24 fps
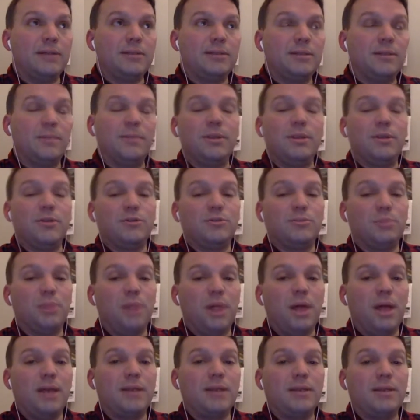somebody who's
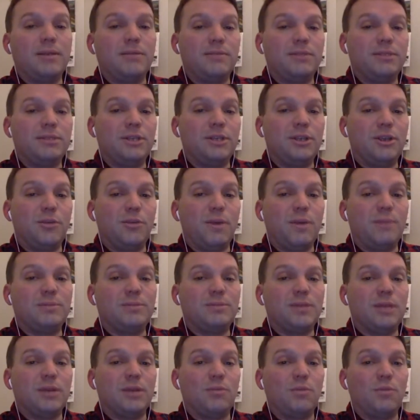blind and visiting your
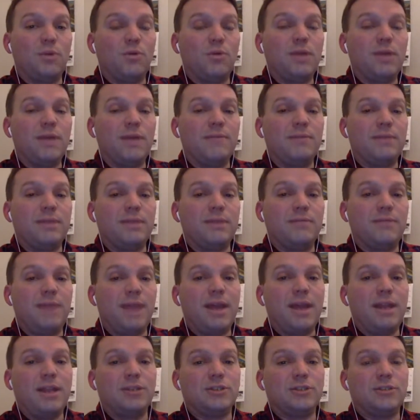website won't have the
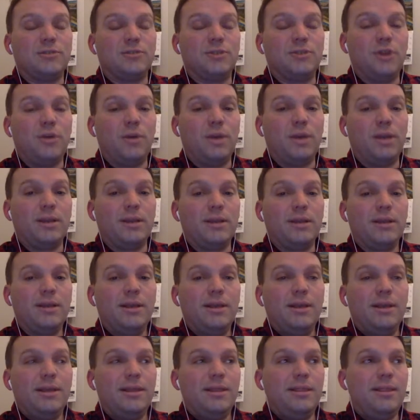advantage of knowing
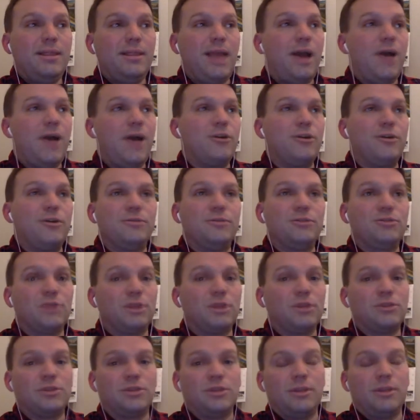how you've
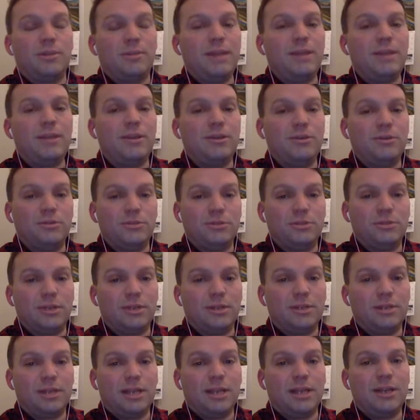structured the menus
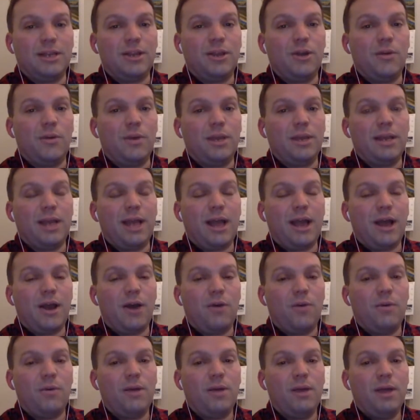and knowing
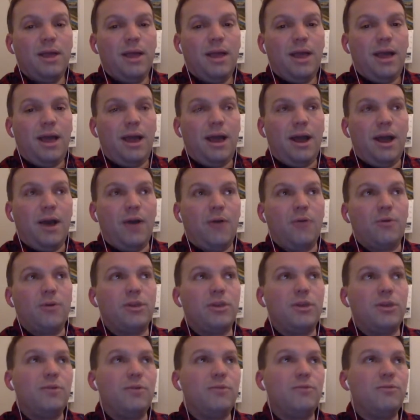how
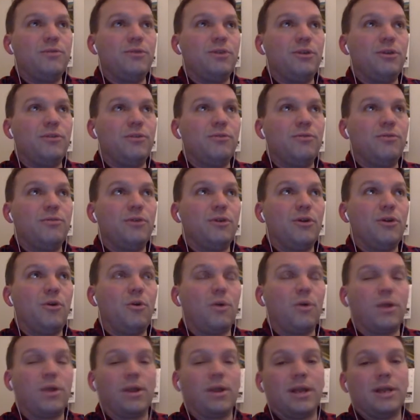you've
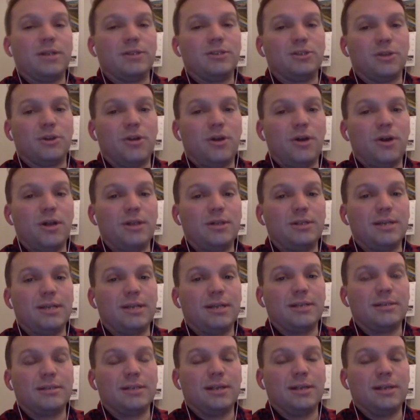organized your content.